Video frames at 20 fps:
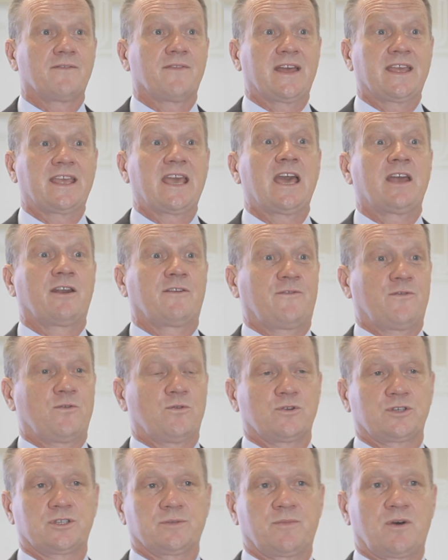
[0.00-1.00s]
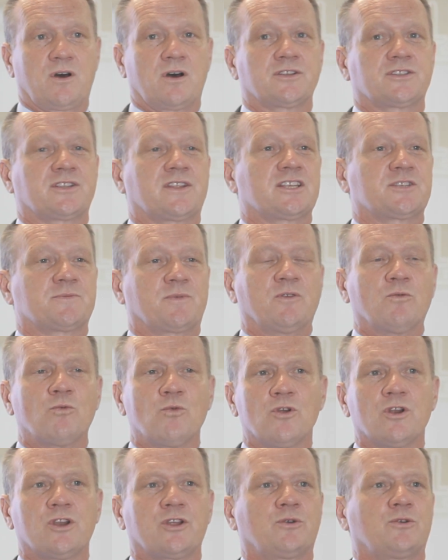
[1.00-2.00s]
they can afford to buy. So that's been
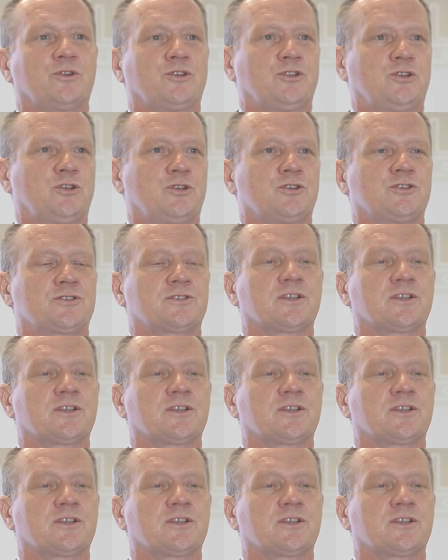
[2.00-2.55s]
really good news